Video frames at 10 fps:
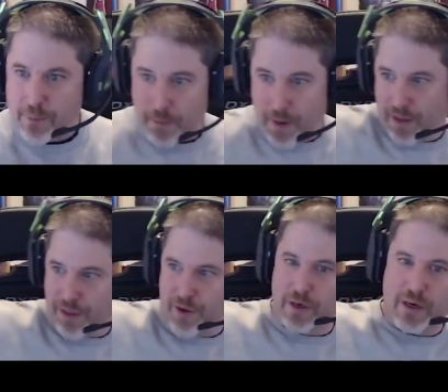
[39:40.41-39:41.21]
But my
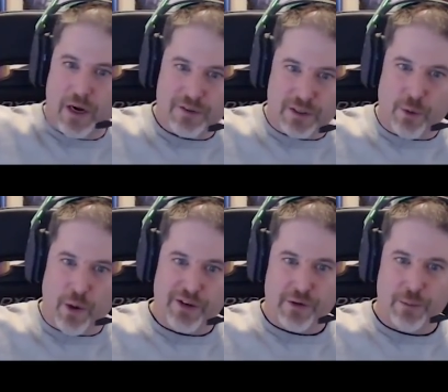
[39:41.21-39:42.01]
third cousin
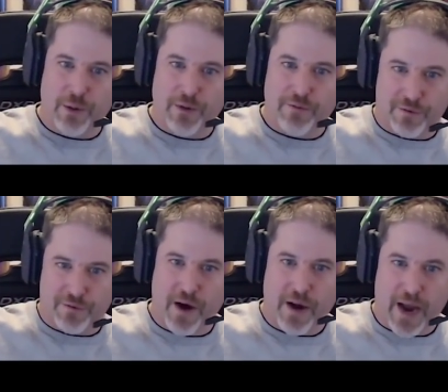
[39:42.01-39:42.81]
twice removed is
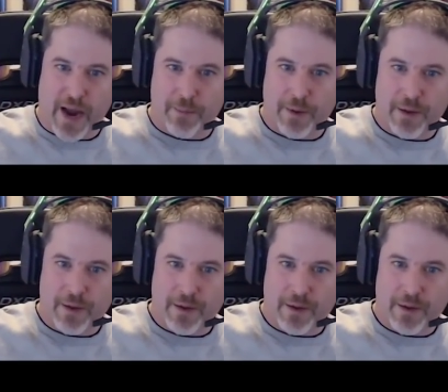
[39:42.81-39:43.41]
fair game.